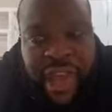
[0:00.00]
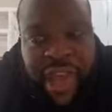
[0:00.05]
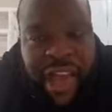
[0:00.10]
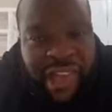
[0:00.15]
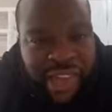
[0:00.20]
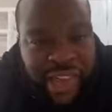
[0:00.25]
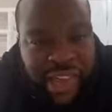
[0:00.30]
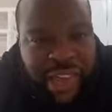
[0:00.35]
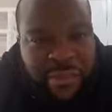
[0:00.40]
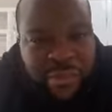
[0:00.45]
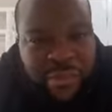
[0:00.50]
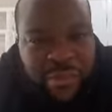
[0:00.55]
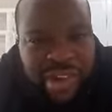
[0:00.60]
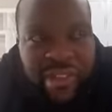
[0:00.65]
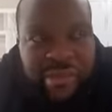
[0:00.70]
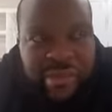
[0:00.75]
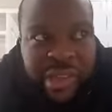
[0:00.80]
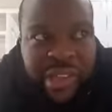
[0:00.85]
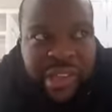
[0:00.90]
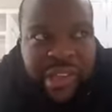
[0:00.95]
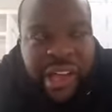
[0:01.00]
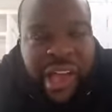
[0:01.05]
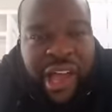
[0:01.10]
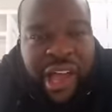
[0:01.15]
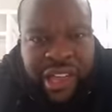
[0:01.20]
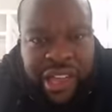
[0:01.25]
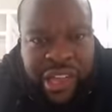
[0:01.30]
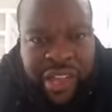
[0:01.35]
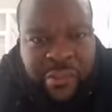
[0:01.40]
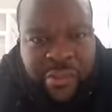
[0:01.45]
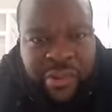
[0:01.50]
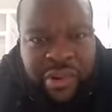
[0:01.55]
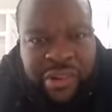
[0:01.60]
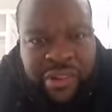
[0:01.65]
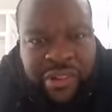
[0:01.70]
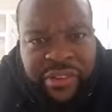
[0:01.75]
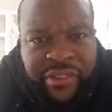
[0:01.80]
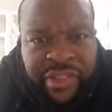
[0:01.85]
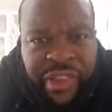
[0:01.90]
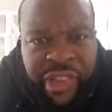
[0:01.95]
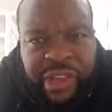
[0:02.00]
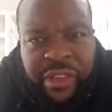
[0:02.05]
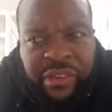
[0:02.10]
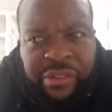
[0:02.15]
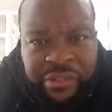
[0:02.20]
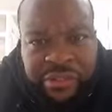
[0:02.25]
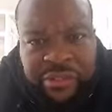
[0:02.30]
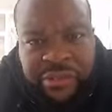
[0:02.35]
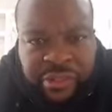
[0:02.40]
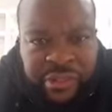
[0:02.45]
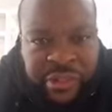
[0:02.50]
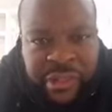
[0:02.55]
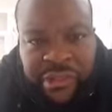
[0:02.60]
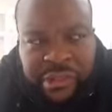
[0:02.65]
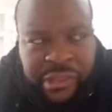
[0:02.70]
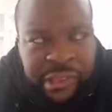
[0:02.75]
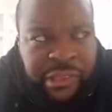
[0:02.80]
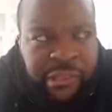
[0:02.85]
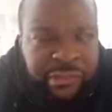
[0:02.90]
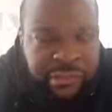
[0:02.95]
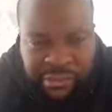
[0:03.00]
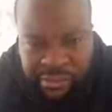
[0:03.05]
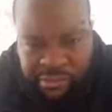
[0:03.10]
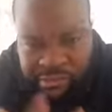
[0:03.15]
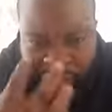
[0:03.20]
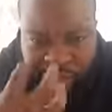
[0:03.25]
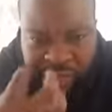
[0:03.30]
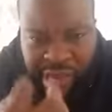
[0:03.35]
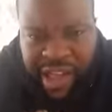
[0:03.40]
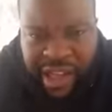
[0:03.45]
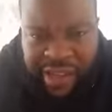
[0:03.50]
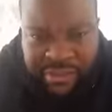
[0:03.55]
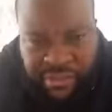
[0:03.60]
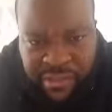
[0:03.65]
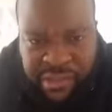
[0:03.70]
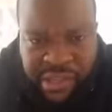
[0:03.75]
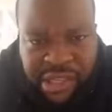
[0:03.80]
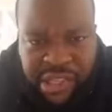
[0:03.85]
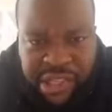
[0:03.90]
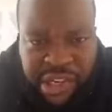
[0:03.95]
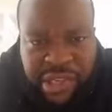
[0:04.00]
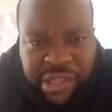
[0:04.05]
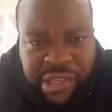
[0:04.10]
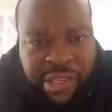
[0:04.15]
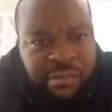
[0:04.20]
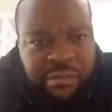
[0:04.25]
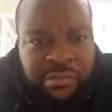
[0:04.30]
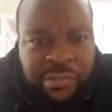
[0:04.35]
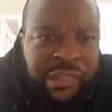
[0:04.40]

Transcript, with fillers: I can breathe, but I can't breathe. Like, for real, like, I'm congested.